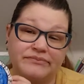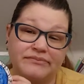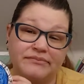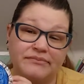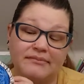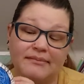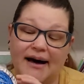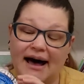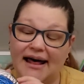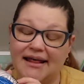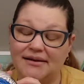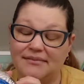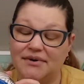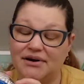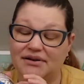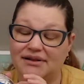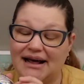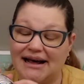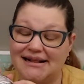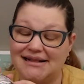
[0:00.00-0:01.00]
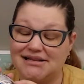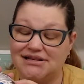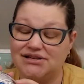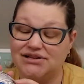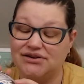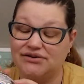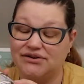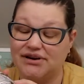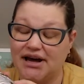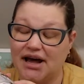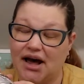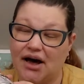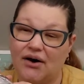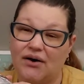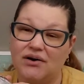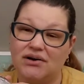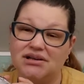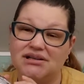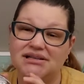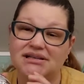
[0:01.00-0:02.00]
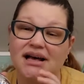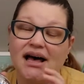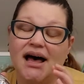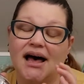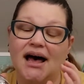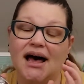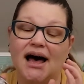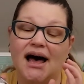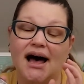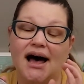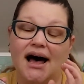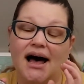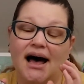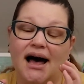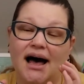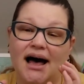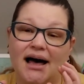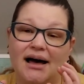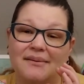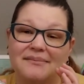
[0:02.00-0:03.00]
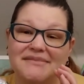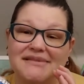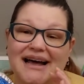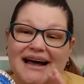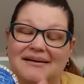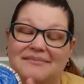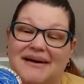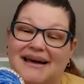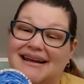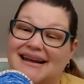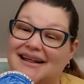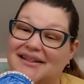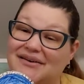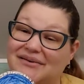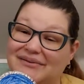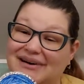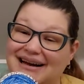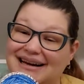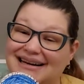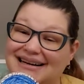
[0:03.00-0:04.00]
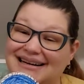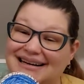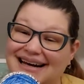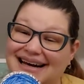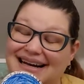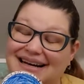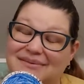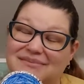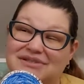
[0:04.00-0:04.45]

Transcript: by the Moonlight Studios dyed me another one, and I'm